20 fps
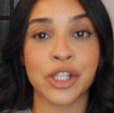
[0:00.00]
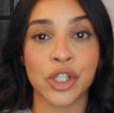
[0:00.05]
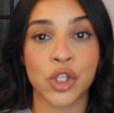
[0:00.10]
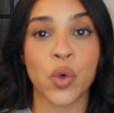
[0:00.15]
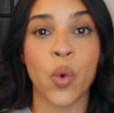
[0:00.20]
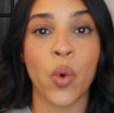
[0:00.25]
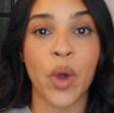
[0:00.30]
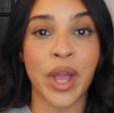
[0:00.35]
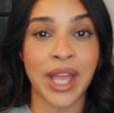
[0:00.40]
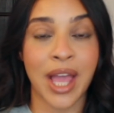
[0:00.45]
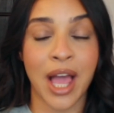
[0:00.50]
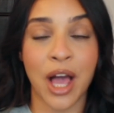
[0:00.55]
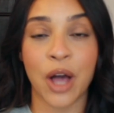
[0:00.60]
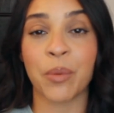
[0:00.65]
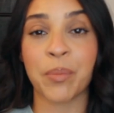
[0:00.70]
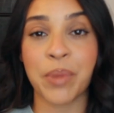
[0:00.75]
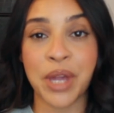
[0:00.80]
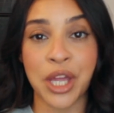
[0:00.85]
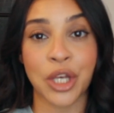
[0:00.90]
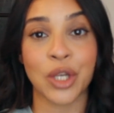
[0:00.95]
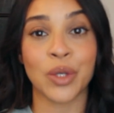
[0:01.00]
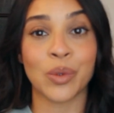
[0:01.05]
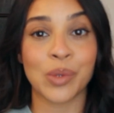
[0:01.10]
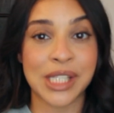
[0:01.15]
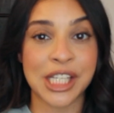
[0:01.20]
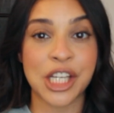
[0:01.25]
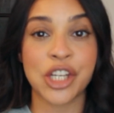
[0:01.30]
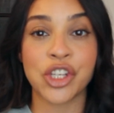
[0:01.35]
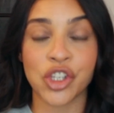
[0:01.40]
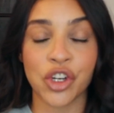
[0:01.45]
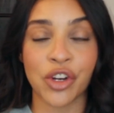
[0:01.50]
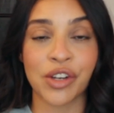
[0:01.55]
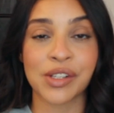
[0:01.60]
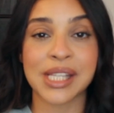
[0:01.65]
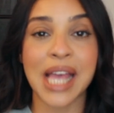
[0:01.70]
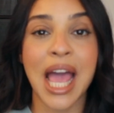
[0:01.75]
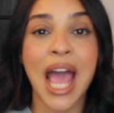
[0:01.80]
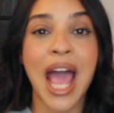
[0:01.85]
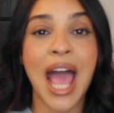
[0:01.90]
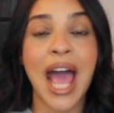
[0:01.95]
enjoy helping new teachers.
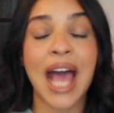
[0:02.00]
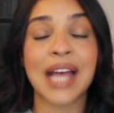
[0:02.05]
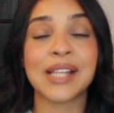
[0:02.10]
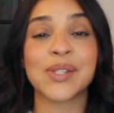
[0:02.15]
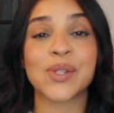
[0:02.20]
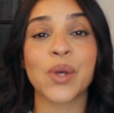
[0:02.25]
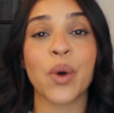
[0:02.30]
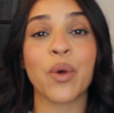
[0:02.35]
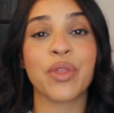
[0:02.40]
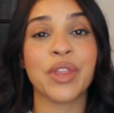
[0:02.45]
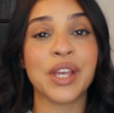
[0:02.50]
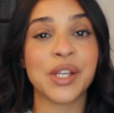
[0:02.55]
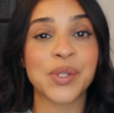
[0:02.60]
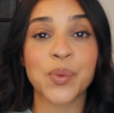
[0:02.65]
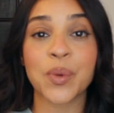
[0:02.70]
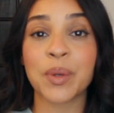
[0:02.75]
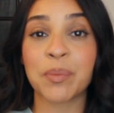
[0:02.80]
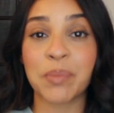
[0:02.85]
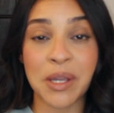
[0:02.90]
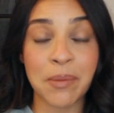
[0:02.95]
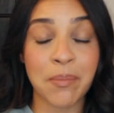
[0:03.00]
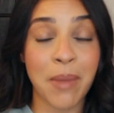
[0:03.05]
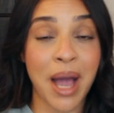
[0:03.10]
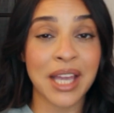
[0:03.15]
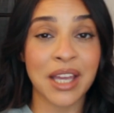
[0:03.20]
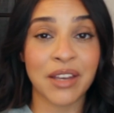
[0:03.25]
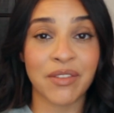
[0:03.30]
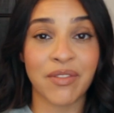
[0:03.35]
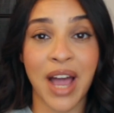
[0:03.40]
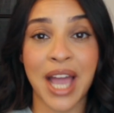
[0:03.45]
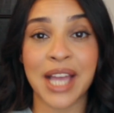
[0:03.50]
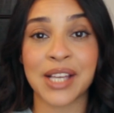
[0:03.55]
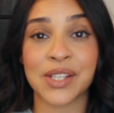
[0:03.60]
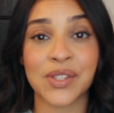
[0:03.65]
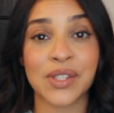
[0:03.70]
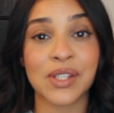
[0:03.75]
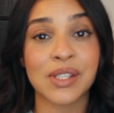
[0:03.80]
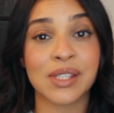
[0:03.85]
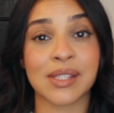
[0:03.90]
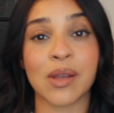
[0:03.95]
And so this would be my
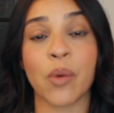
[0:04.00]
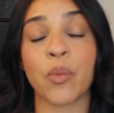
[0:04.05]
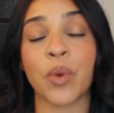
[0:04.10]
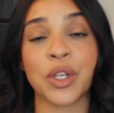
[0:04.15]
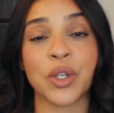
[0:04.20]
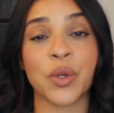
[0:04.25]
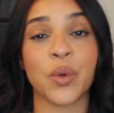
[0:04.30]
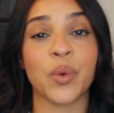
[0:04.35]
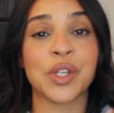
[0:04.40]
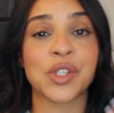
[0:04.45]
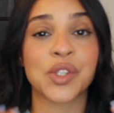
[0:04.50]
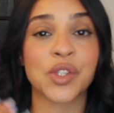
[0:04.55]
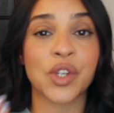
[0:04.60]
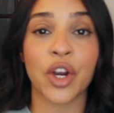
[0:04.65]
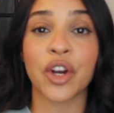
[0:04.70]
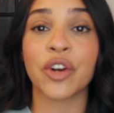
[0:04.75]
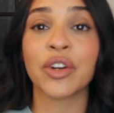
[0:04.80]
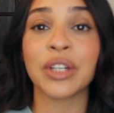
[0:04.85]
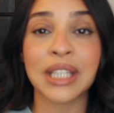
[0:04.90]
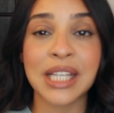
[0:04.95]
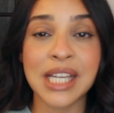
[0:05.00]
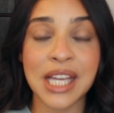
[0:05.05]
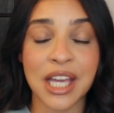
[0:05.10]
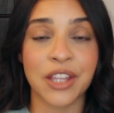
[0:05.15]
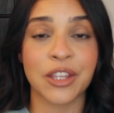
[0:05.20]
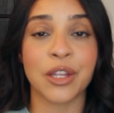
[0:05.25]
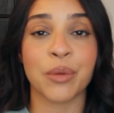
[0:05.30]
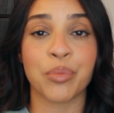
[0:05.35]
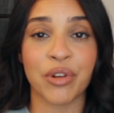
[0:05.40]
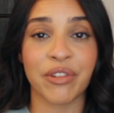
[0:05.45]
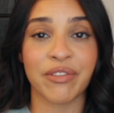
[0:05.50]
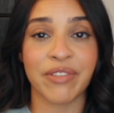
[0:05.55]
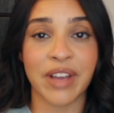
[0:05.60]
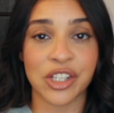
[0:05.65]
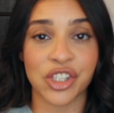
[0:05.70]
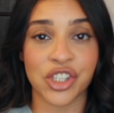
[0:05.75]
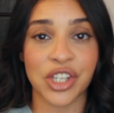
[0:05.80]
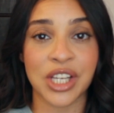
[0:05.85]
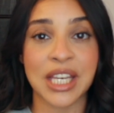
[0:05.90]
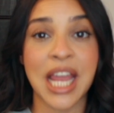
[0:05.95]
advice to someone who is currently in the
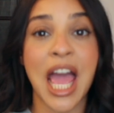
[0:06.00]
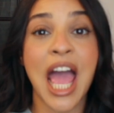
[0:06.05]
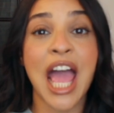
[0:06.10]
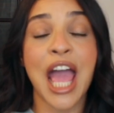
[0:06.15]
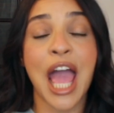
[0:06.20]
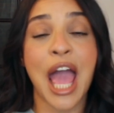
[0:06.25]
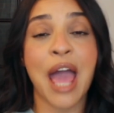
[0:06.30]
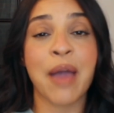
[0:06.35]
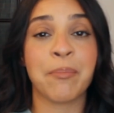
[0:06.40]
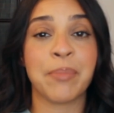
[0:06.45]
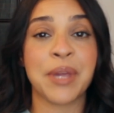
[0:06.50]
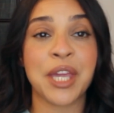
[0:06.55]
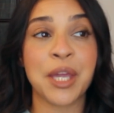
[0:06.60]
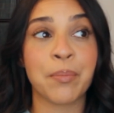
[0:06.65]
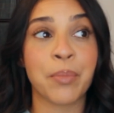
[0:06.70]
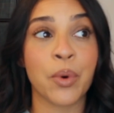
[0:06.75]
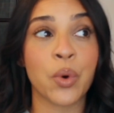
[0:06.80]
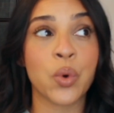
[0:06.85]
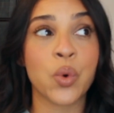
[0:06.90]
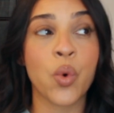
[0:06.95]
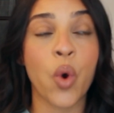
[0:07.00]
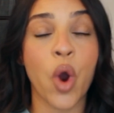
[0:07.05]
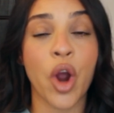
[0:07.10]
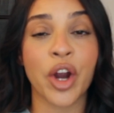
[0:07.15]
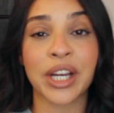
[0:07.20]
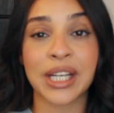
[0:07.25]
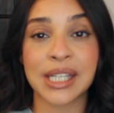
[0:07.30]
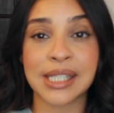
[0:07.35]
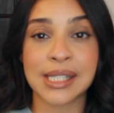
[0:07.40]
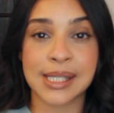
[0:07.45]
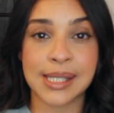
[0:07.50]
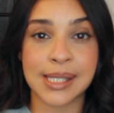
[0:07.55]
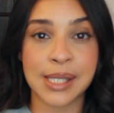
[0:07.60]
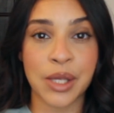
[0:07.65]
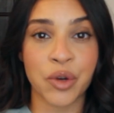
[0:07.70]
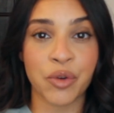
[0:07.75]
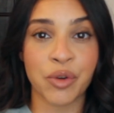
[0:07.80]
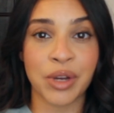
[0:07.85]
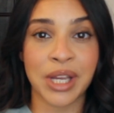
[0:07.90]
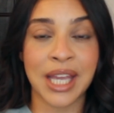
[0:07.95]
profession and people who are
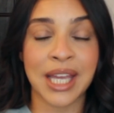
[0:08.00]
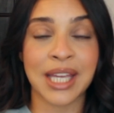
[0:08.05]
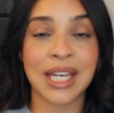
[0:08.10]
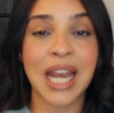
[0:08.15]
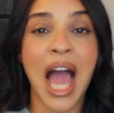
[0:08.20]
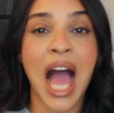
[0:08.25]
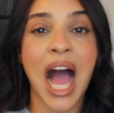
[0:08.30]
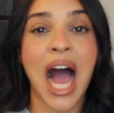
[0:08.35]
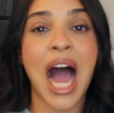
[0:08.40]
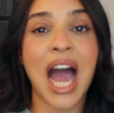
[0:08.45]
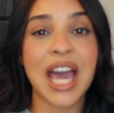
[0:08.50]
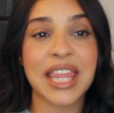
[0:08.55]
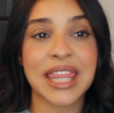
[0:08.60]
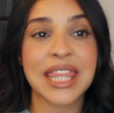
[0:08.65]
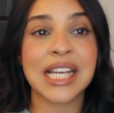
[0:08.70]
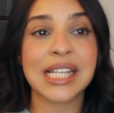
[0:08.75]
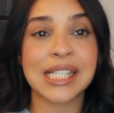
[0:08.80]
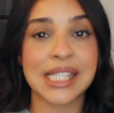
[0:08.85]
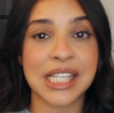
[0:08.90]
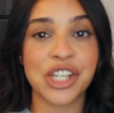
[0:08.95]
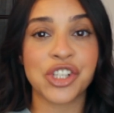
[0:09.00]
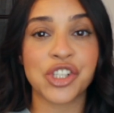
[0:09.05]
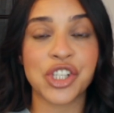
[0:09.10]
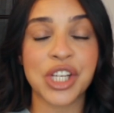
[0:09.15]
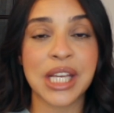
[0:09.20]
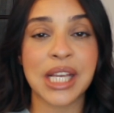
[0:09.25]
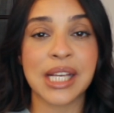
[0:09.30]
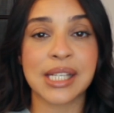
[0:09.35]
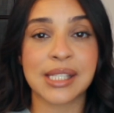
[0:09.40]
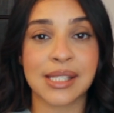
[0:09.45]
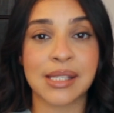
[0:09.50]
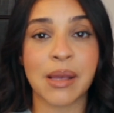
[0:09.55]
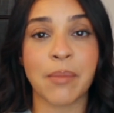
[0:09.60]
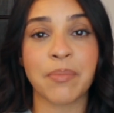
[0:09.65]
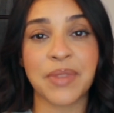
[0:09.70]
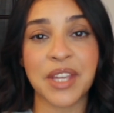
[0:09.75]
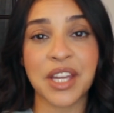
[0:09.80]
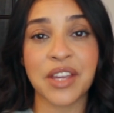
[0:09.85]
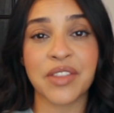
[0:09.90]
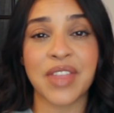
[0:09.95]
considering it. I think teaching is
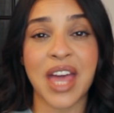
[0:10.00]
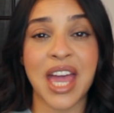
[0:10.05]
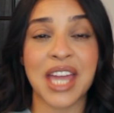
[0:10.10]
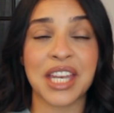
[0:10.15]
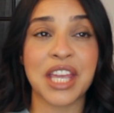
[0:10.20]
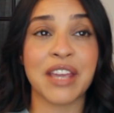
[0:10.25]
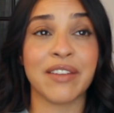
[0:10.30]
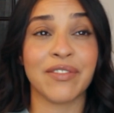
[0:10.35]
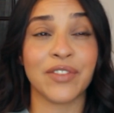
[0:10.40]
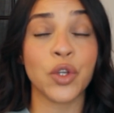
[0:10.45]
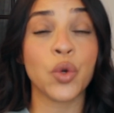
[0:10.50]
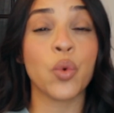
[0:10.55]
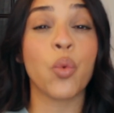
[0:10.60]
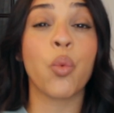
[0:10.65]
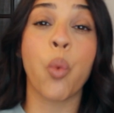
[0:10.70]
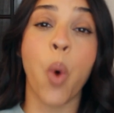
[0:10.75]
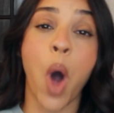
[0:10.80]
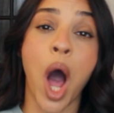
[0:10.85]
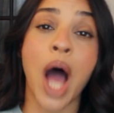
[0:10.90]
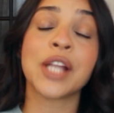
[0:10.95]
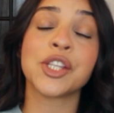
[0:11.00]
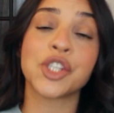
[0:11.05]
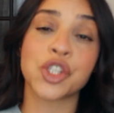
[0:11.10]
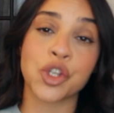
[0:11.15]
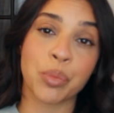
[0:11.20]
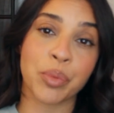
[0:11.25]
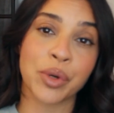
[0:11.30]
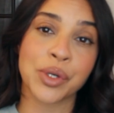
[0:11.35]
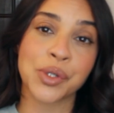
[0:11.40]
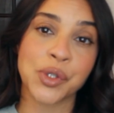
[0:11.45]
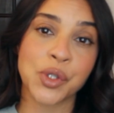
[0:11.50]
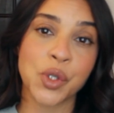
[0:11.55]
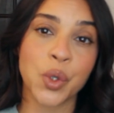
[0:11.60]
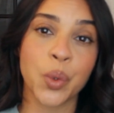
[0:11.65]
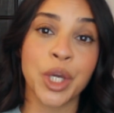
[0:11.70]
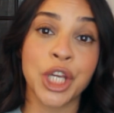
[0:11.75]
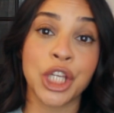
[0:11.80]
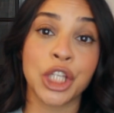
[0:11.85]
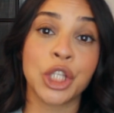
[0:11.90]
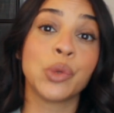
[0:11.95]
something that if you want to
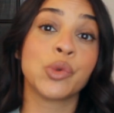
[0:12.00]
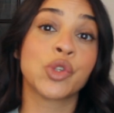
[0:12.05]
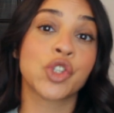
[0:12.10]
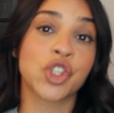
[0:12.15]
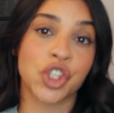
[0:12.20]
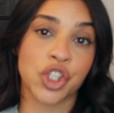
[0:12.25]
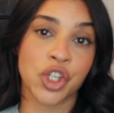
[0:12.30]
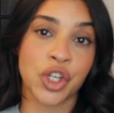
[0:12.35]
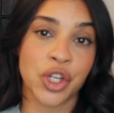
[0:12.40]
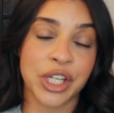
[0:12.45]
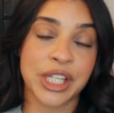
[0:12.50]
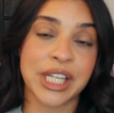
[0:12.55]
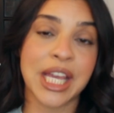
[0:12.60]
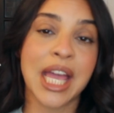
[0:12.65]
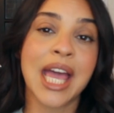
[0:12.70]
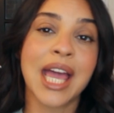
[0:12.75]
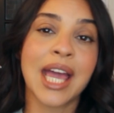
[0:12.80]
pursue it, you should.